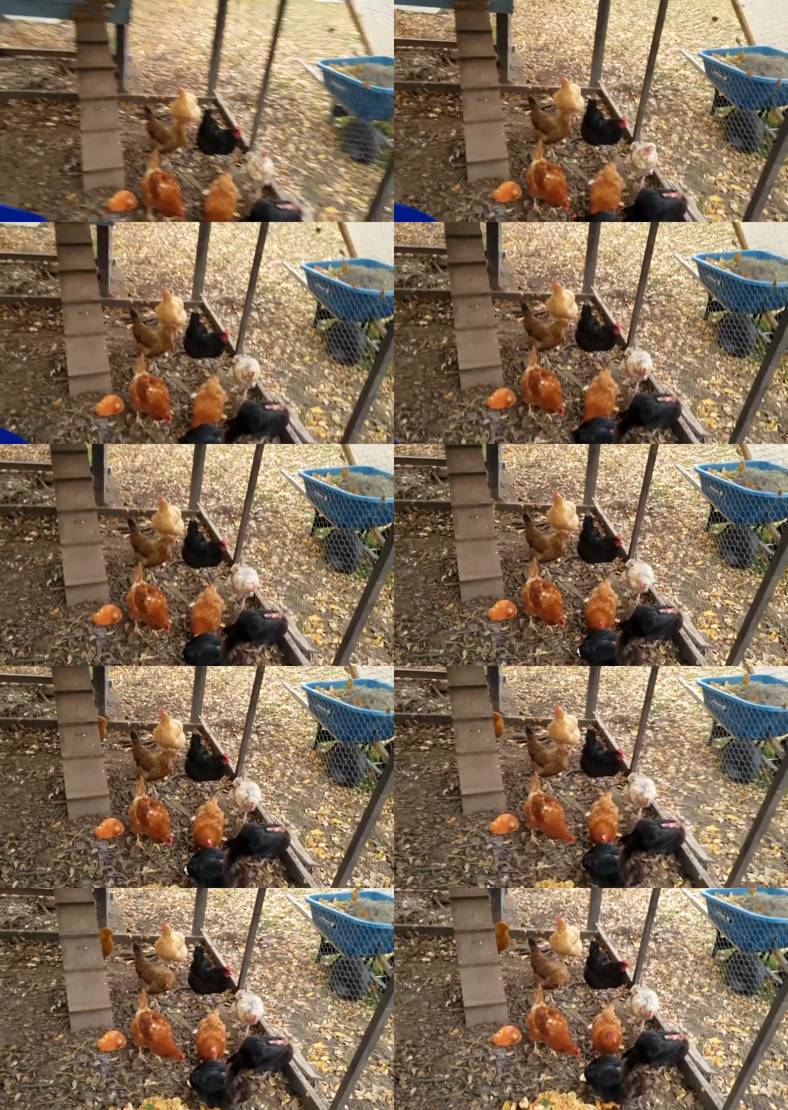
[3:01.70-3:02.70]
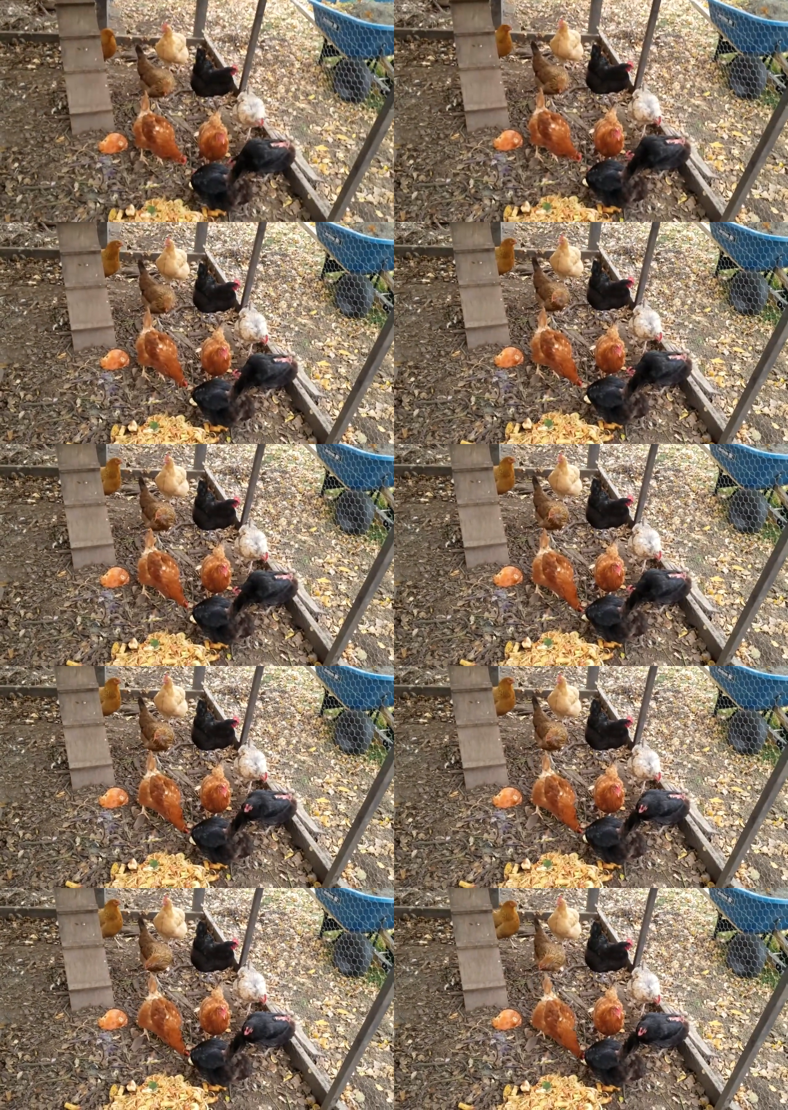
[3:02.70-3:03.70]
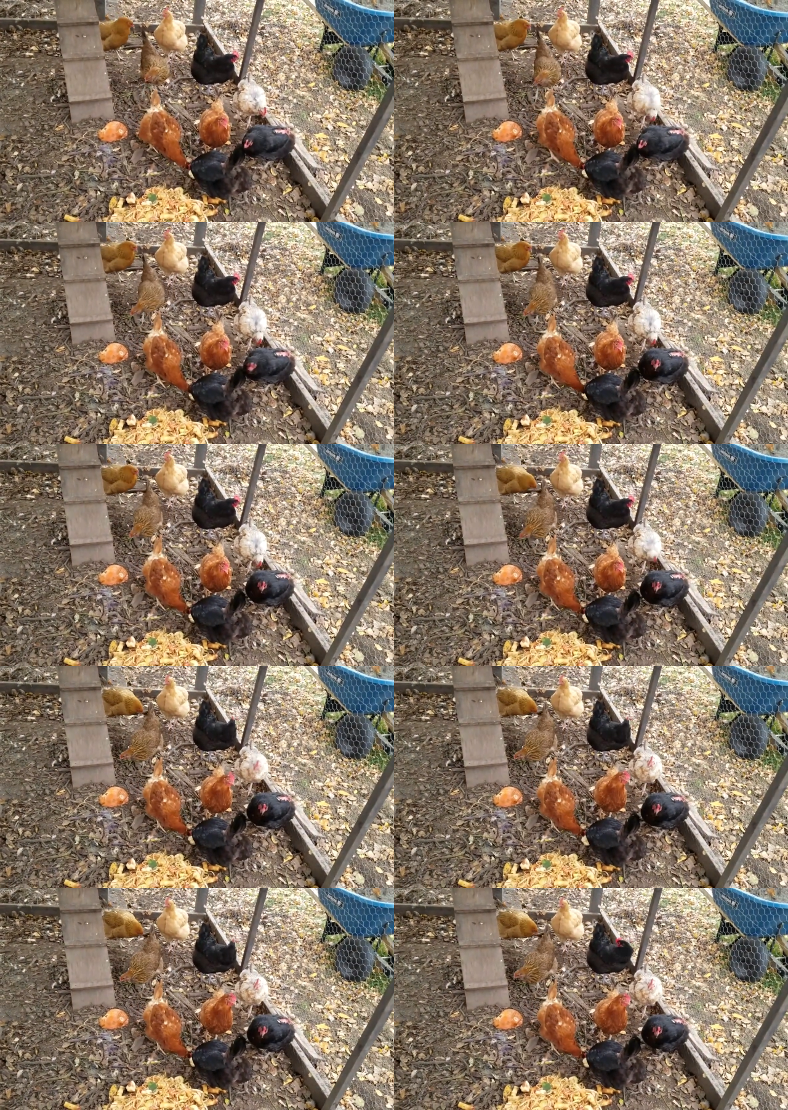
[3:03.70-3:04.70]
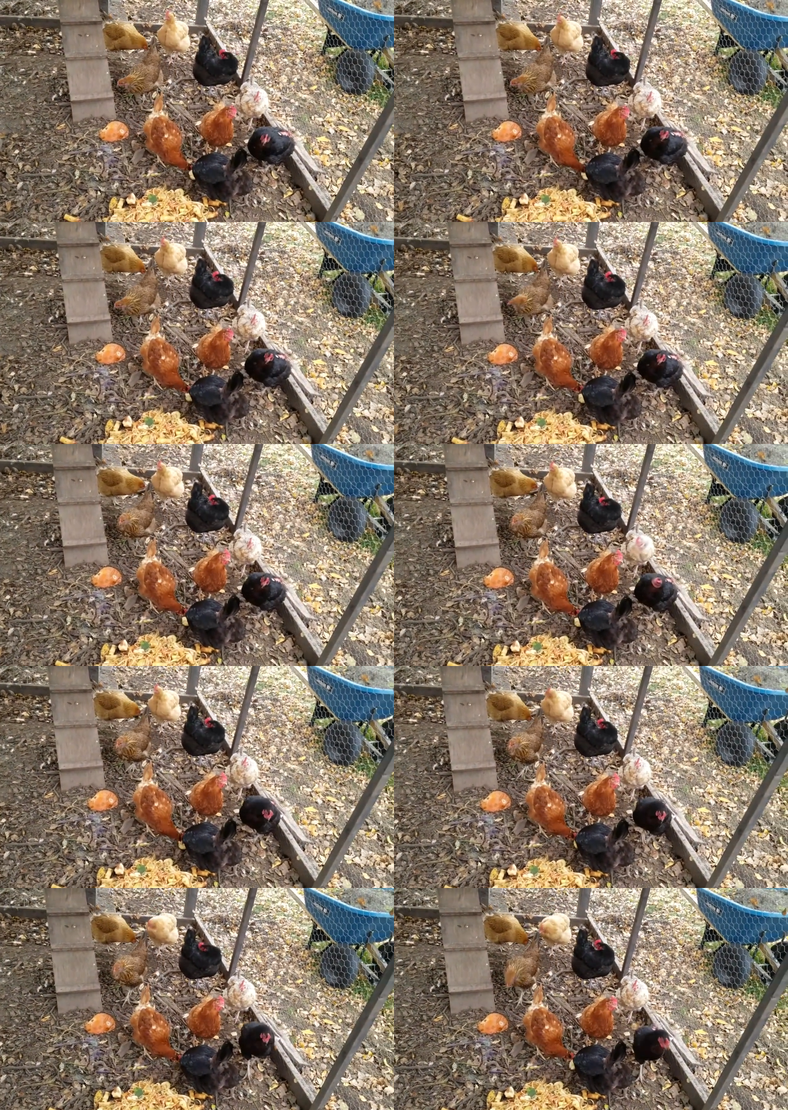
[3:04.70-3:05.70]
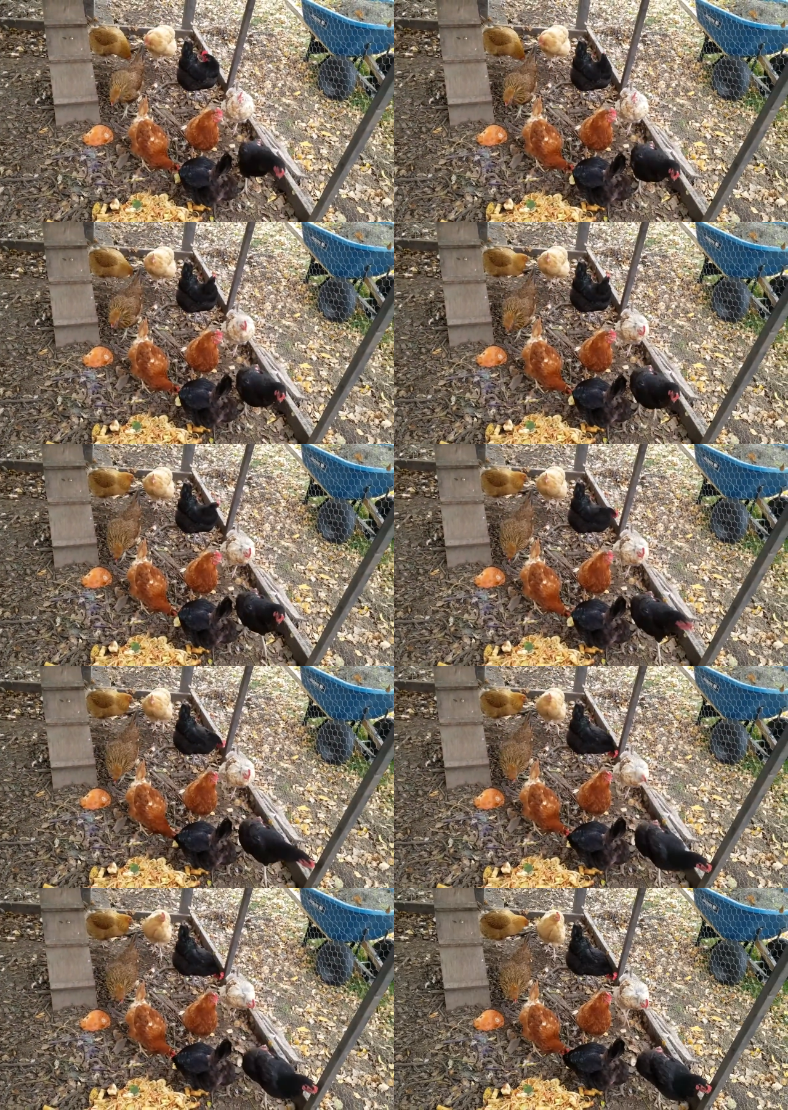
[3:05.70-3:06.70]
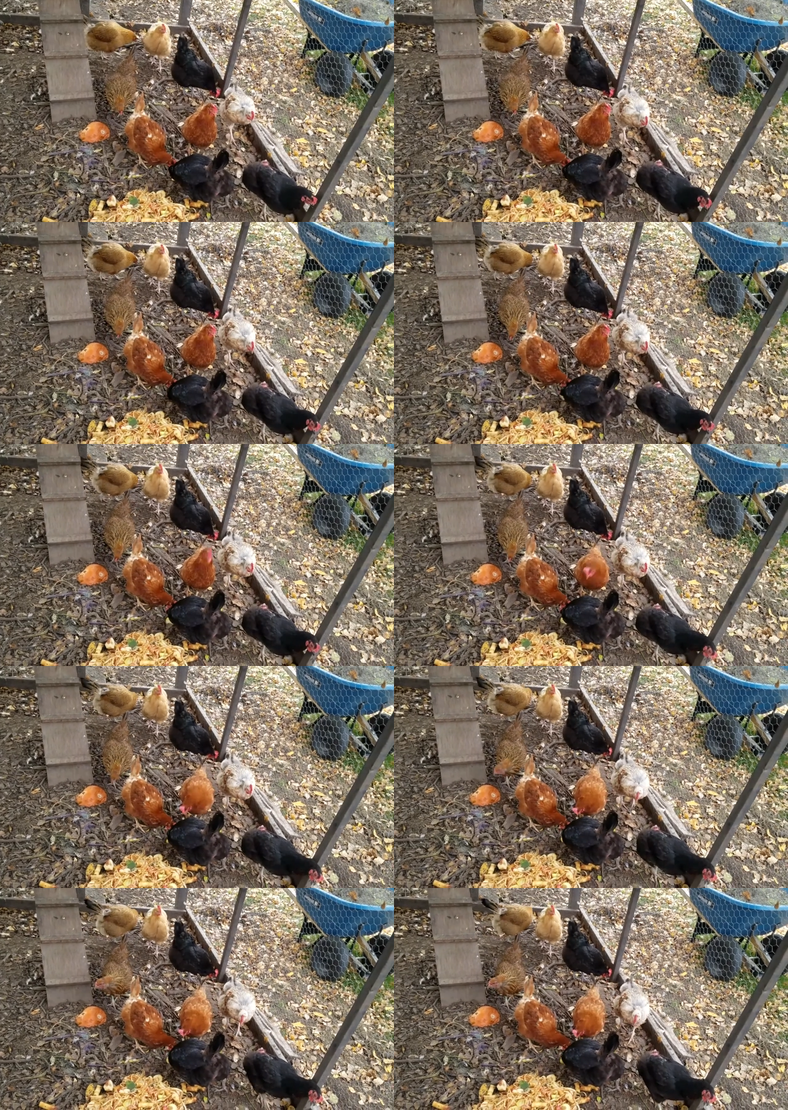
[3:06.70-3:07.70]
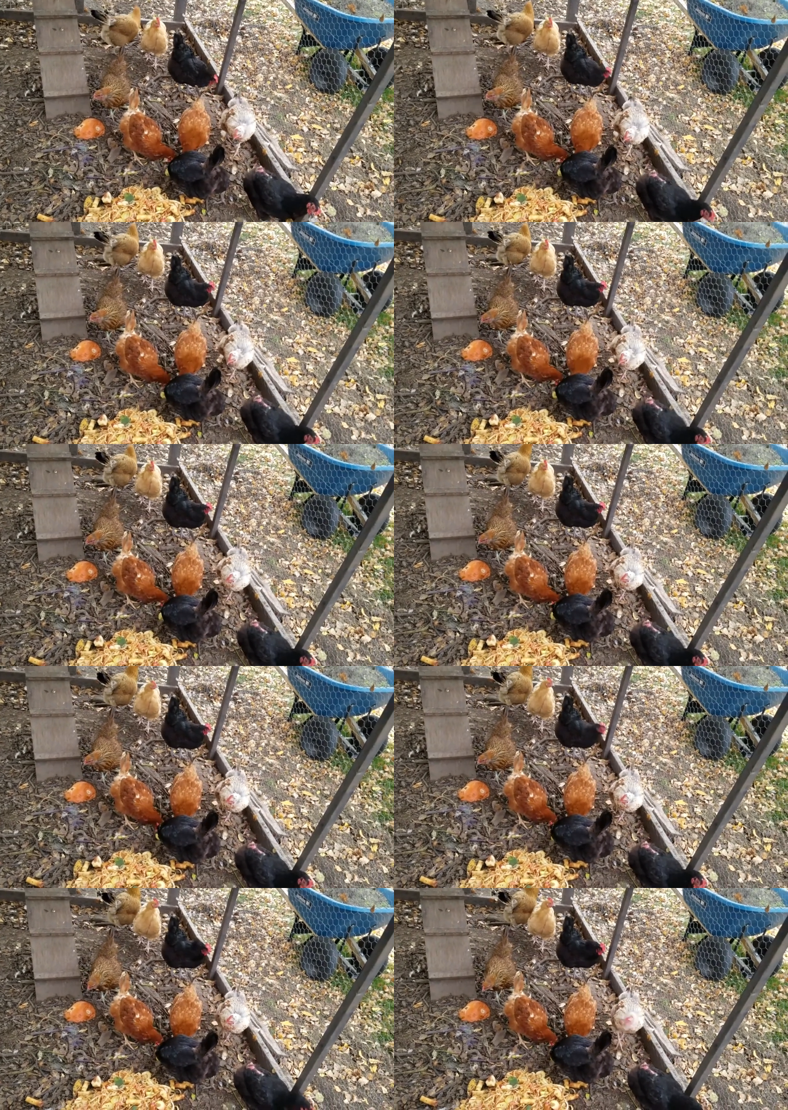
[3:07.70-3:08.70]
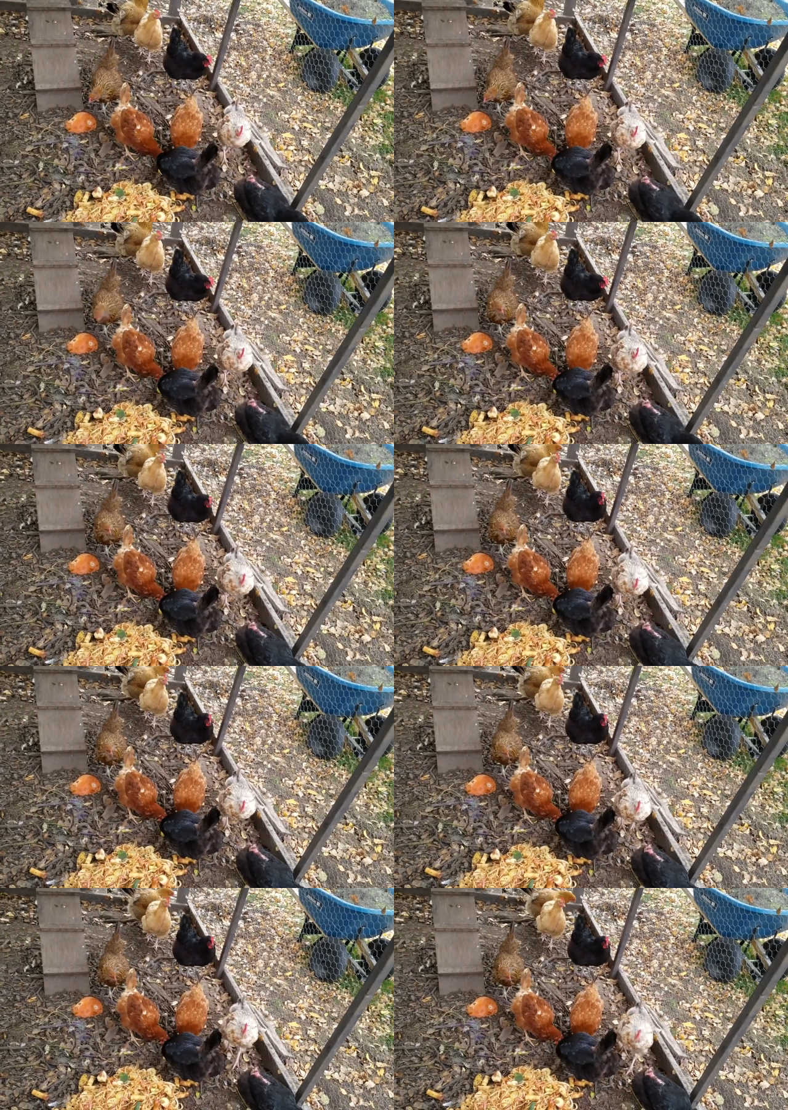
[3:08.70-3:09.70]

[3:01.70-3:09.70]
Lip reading: [unreadable: no face in view]